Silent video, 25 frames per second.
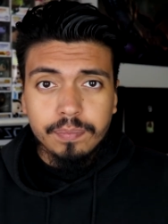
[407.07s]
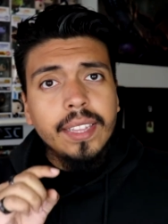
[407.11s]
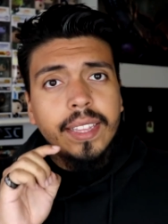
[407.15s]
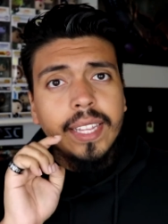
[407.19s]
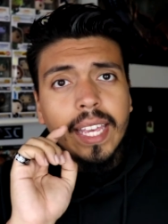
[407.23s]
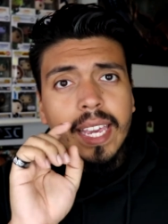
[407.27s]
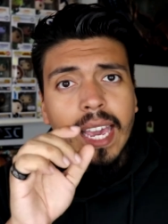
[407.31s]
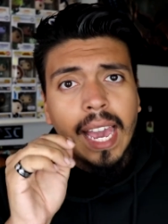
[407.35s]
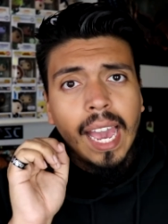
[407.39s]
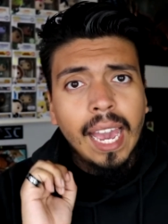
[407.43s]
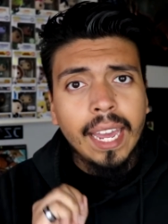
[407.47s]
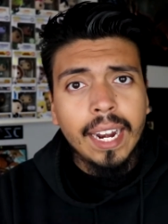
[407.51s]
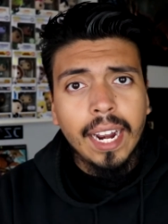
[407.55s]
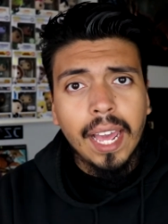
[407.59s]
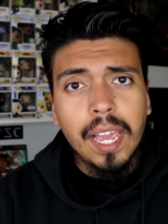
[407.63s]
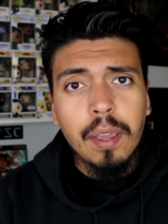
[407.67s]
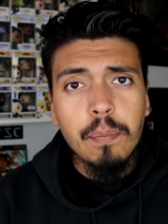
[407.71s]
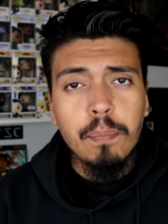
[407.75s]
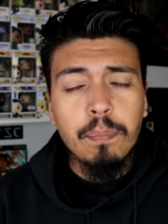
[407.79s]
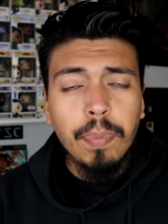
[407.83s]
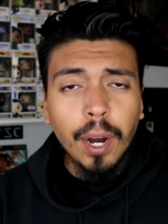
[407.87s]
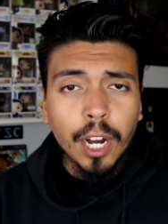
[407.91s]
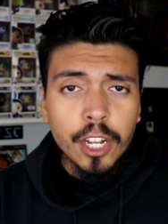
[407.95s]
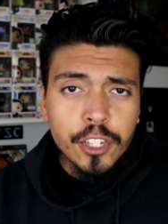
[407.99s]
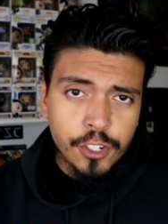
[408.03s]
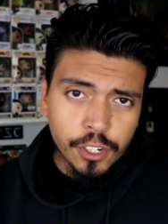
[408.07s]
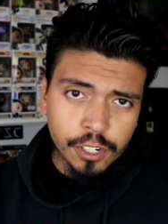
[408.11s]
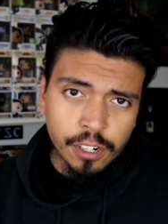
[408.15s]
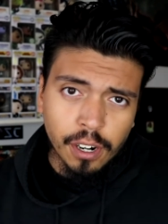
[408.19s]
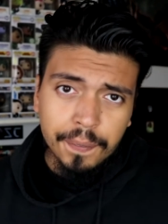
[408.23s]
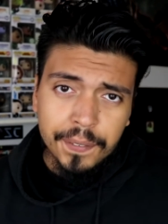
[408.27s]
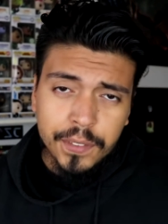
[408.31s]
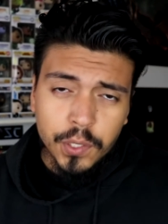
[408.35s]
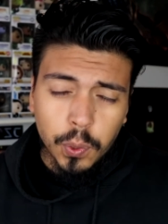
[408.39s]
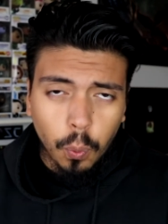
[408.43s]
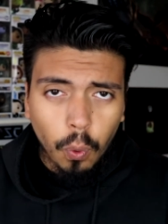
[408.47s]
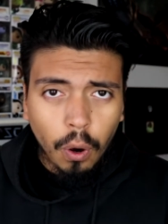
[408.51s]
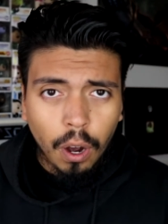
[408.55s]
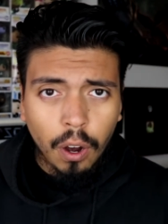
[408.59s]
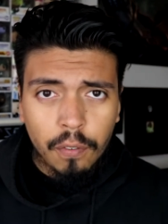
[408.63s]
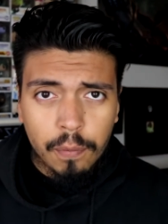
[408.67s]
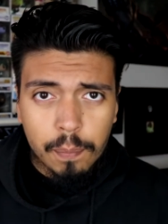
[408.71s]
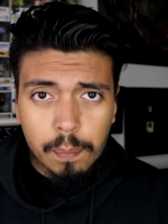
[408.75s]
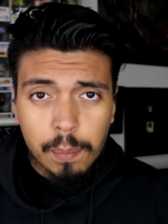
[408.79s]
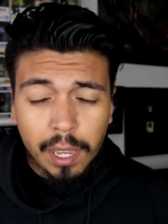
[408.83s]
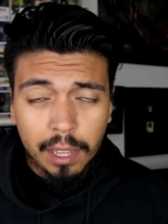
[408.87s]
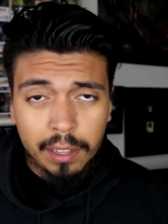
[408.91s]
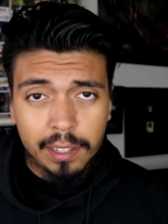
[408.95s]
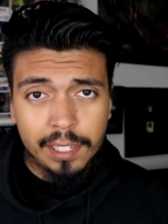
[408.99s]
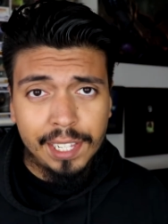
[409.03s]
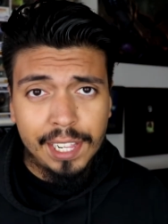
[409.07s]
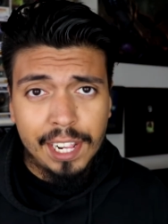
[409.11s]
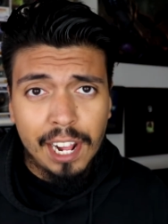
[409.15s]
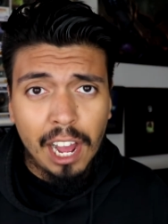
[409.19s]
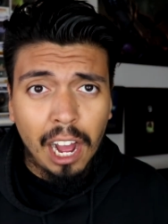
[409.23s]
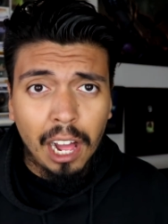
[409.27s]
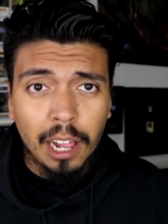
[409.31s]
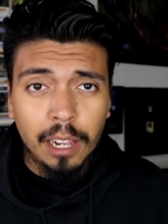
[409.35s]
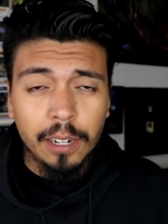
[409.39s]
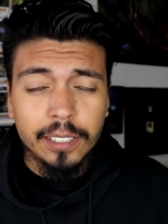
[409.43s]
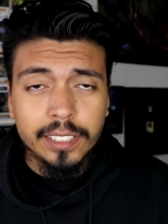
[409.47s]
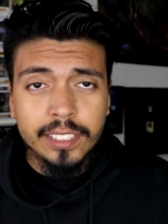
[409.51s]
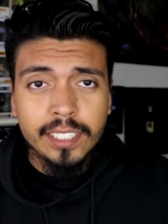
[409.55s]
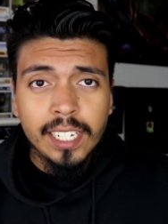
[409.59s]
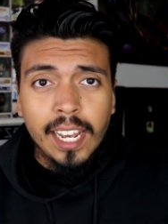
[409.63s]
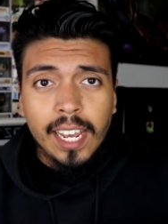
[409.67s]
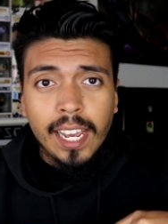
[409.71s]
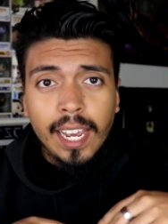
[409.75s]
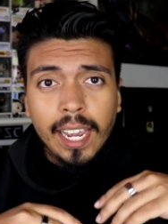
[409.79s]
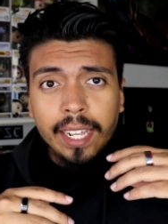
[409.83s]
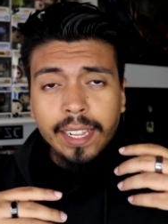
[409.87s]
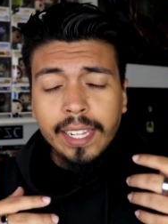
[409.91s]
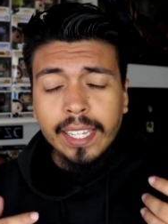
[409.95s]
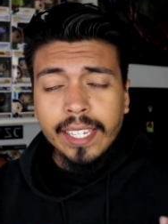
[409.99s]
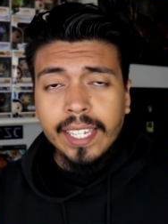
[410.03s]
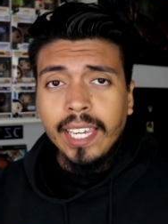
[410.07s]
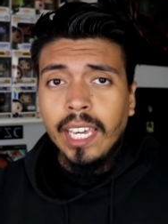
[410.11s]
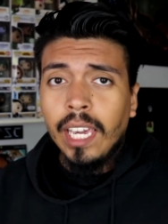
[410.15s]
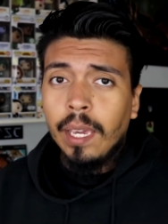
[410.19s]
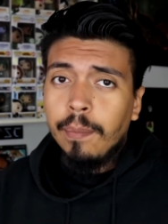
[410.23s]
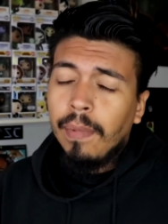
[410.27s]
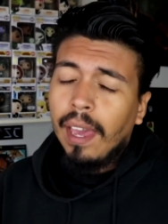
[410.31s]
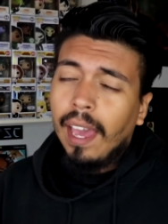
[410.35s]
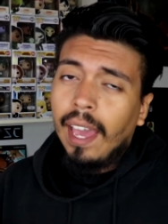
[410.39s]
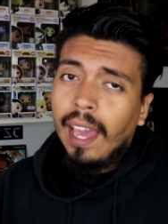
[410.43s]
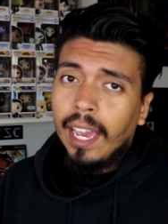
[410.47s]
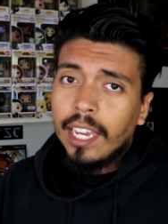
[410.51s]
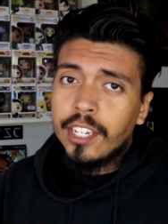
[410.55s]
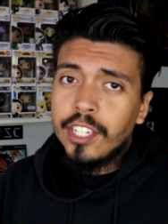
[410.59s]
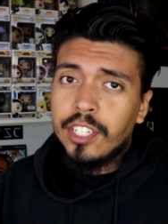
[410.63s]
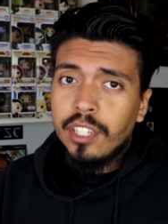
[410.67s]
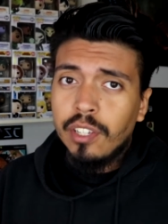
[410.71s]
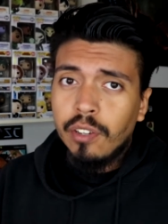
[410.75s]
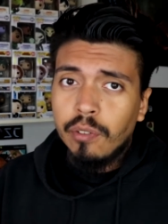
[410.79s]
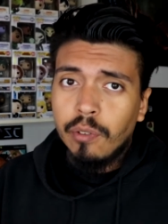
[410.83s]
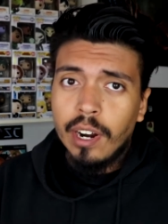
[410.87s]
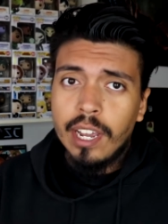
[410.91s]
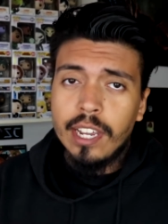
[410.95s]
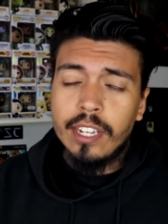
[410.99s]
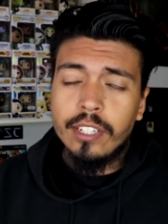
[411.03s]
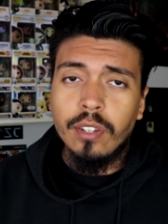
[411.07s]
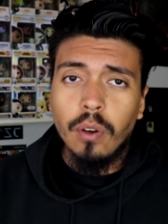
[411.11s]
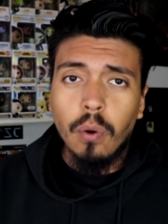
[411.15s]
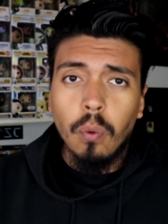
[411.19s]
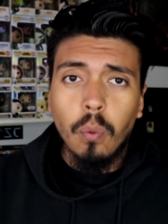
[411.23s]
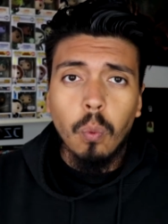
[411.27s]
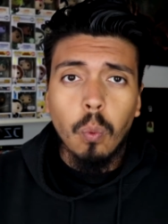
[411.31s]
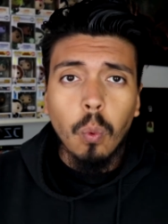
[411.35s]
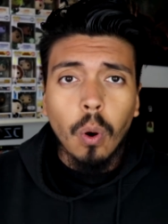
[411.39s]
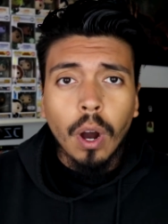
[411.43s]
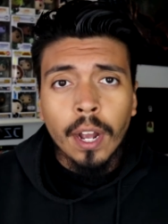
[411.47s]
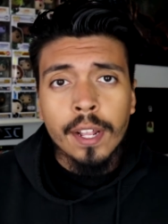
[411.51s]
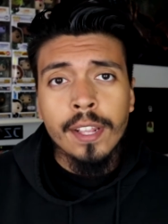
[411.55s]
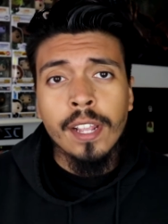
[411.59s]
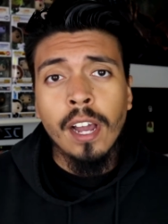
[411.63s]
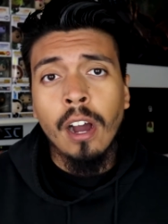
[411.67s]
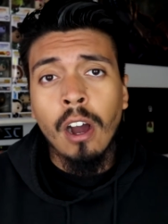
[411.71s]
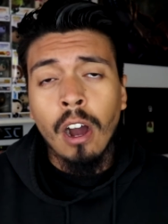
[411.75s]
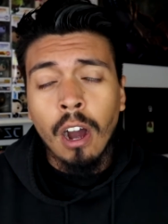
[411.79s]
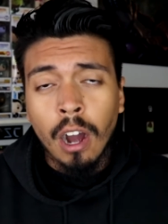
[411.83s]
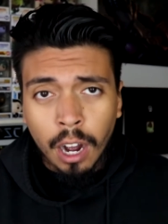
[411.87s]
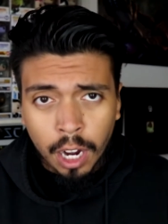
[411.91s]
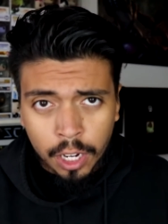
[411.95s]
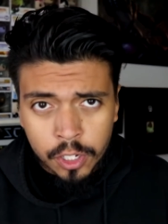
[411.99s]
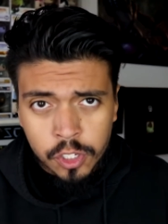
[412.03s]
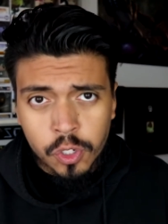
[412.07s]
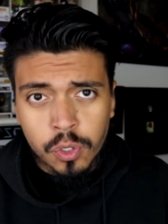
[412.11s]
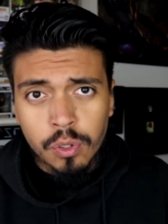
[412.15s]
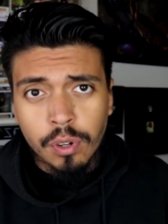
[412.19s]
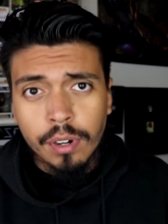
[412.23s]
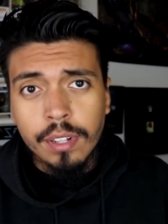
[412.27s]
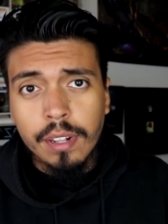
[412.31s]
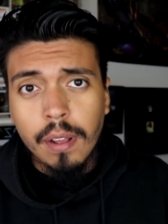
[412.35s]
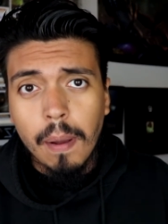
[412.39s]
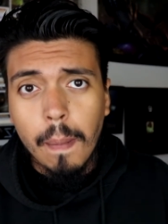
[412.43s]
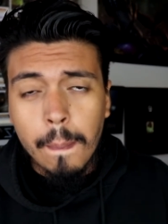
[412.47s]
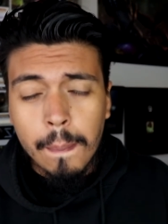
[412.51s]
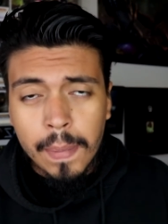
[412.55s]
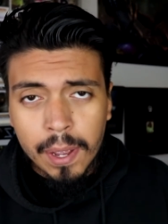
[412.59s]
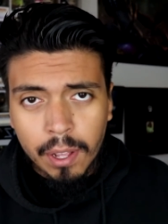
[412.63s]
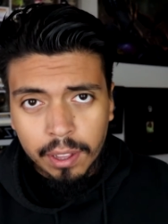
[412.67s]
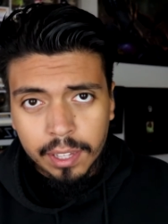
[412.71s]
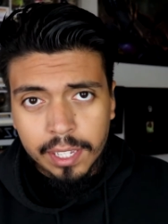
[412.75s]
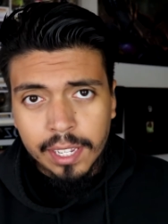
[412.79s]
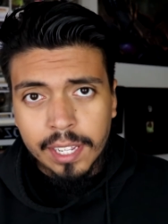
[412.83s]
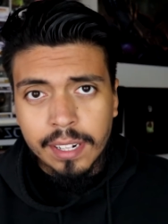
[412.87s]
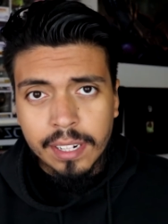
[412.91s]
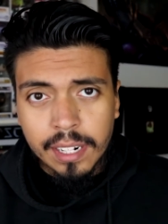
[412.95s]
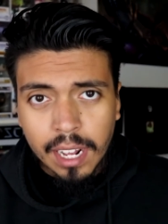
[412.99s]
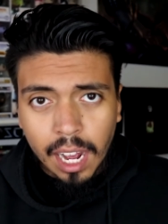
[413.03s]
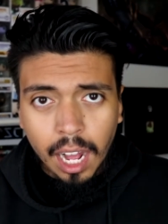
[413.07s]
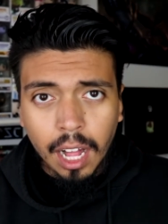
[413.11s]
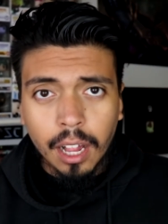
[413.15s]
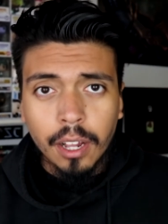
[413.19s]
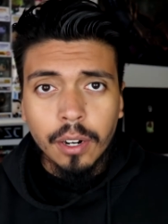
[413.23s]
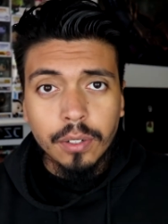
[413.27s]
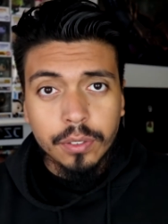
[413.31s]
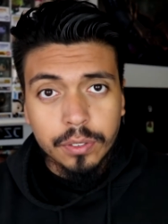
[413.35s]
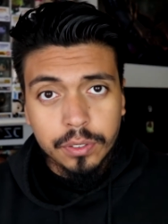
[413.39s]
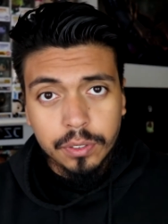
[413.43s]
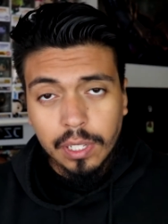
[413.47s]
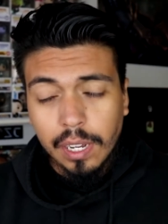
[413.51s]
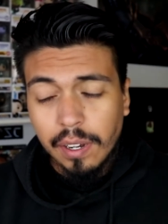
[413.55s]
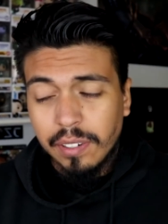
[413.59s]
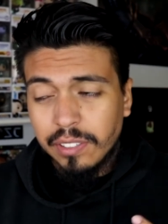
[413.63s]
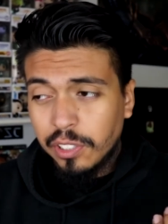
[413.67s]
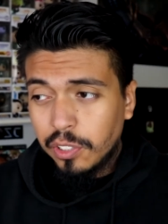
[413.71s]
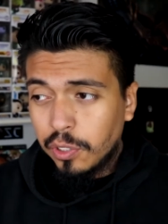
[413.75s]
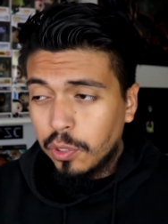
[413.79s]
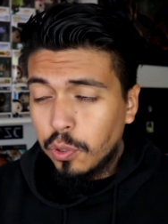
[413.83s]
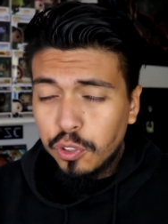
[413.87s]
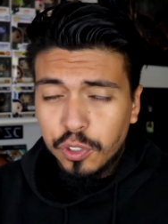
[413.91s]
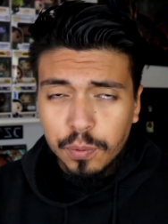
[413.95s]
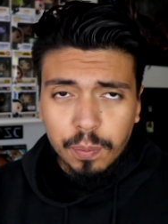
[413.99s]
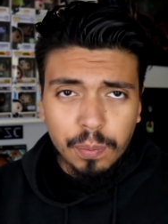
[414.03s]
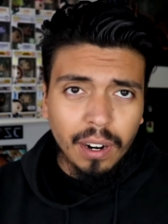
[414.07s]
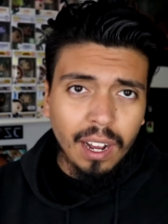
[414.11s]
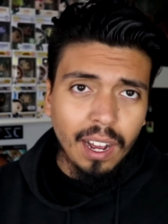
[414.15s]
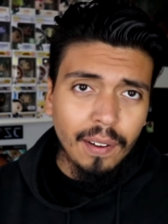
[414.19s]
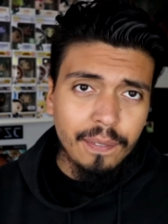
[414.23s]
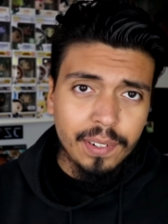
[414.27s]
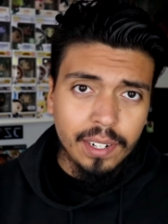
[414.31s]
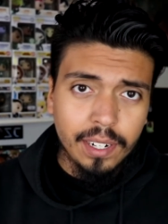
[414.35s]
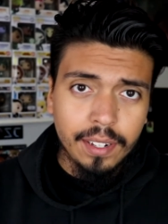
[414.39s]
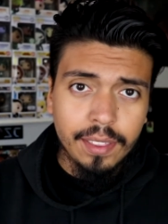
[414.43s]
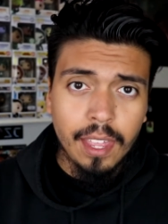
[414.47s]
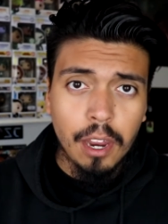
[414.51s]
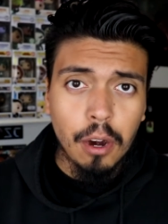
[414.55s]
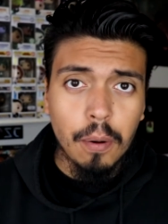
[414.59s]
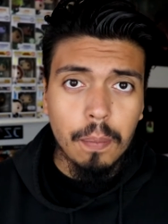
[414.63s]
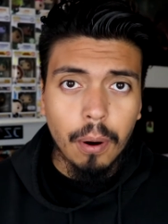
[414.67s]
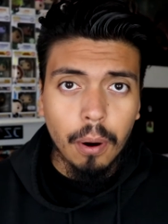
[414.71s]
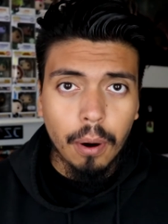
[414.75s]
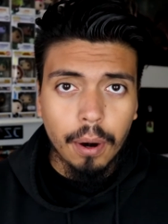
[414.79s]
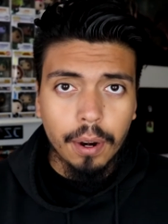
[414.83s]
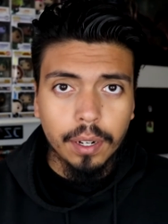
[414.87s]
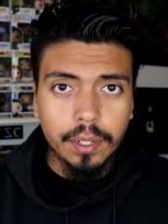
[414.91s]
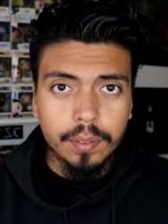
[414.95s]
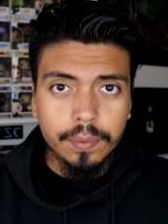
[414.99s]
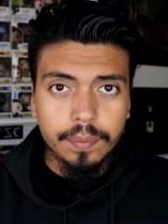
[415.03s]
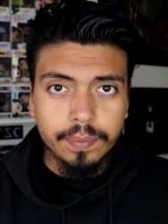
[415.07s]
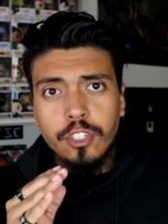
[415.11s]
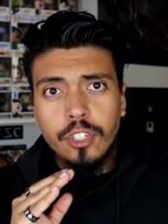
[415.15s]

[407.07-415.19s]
They had a budget of $12 million, and the game actually raised $100 million, so that was a huge profit on their part.